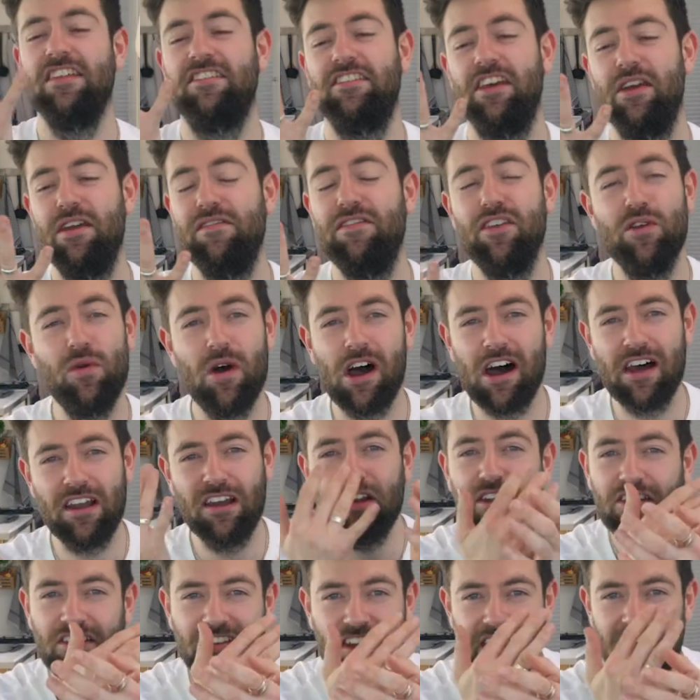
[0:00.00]
So if you are
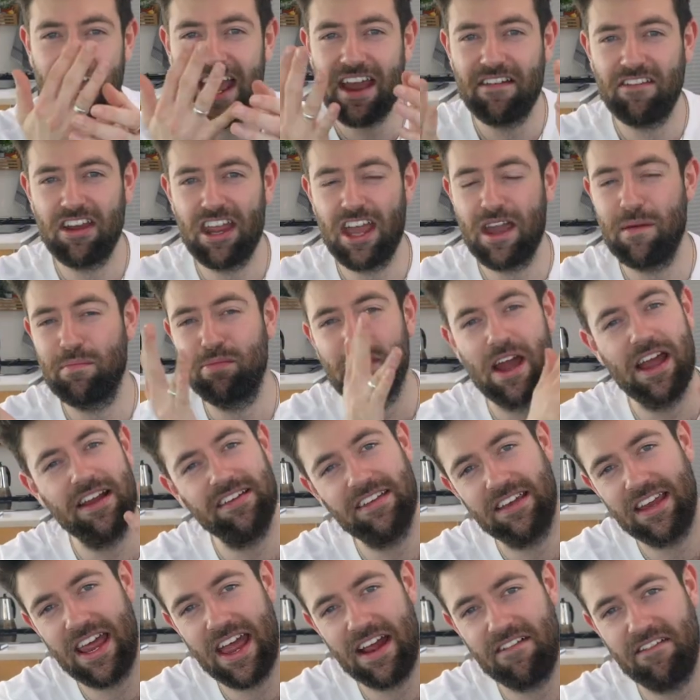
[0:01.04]
London area,
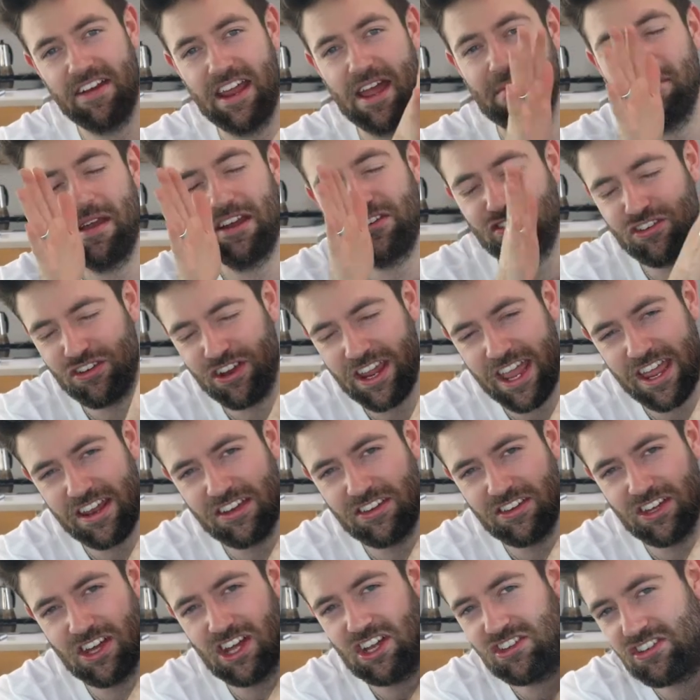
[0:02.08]
Brighton area, make sure you get in
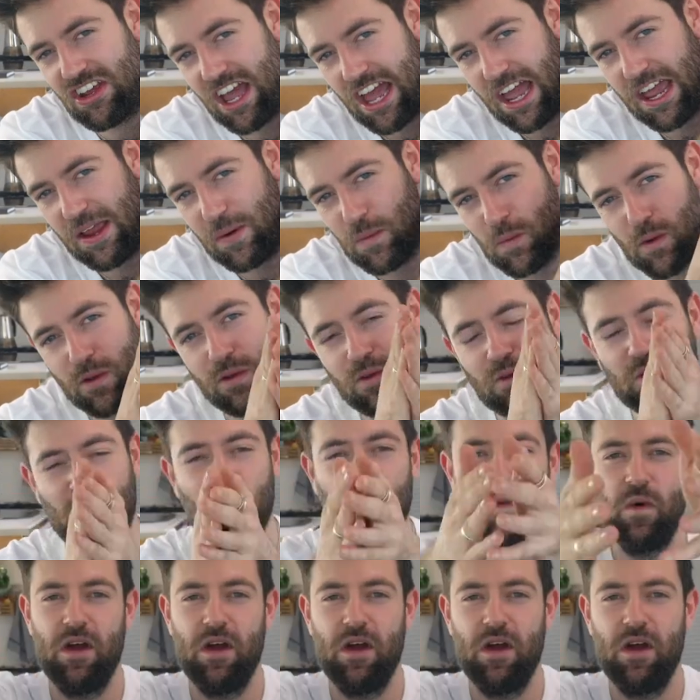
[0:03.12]
touch. I want to